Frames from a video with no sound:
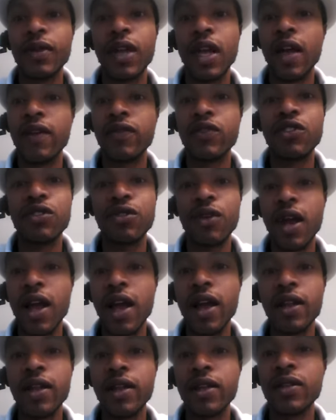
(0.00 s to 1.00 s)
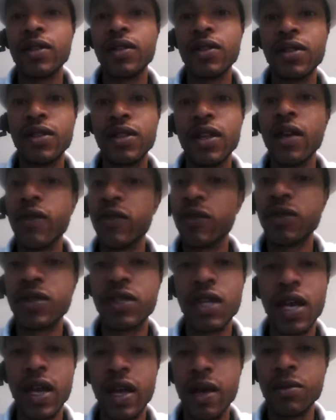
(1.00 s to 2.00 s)
I've tried it several
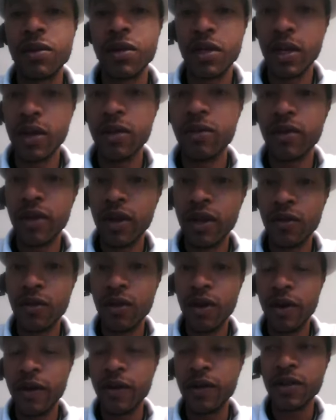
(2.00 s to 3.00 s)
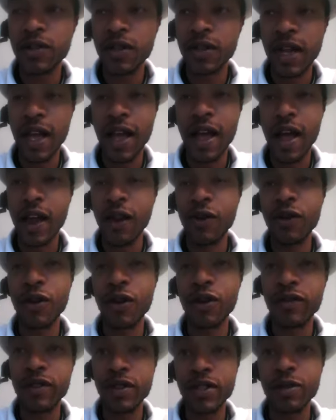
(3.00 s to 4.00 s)
times and it really works. Now, I don't
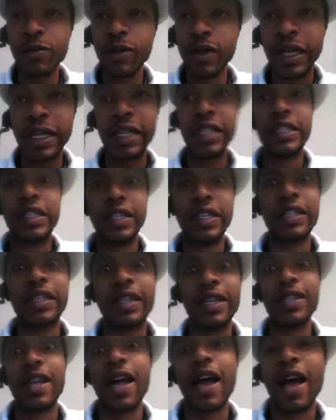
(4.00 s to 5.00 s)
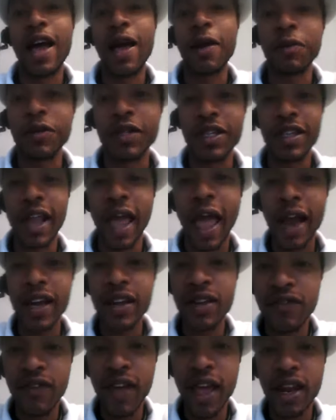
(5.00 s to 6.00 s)
know if it's just because I'm just
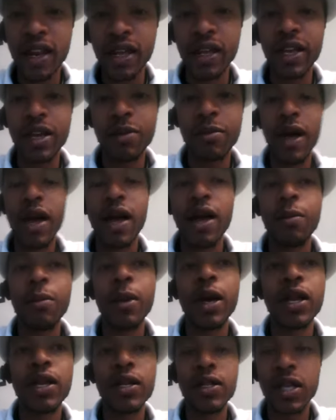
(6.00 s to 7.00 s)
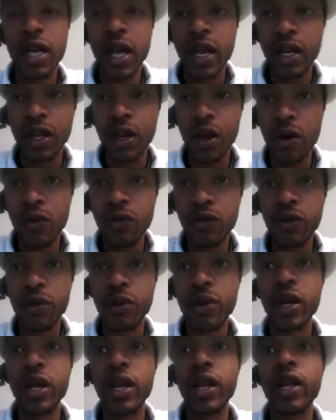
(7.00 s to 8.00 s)
activating it by meditating
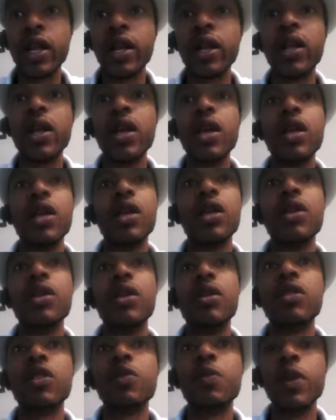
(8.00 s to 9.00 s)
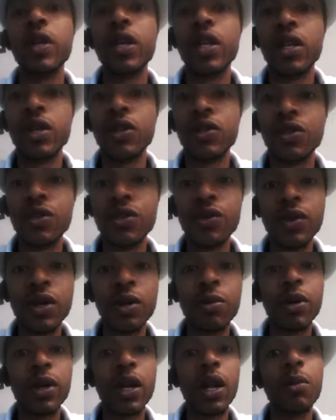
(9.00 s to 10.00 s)
over it and, you know, speaking into
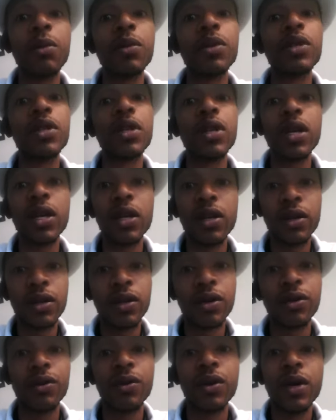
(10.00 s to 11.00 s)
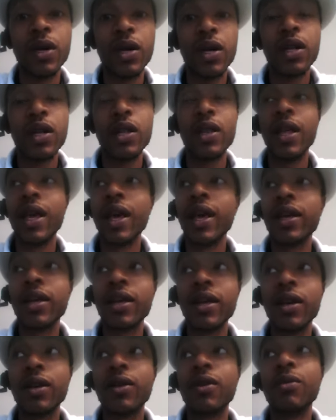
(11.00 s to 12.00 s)
it. But I'm telling you, that
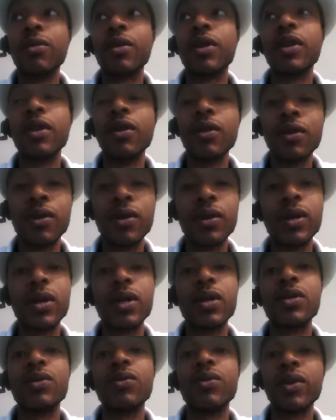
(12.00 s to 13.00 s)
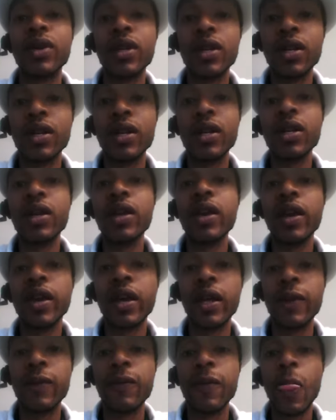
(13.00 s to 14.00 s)
Ginkgo Bonola is really
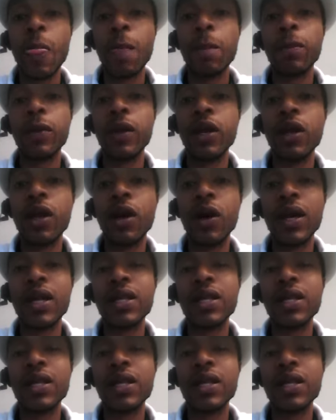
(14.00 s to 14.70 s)
hitting, you know.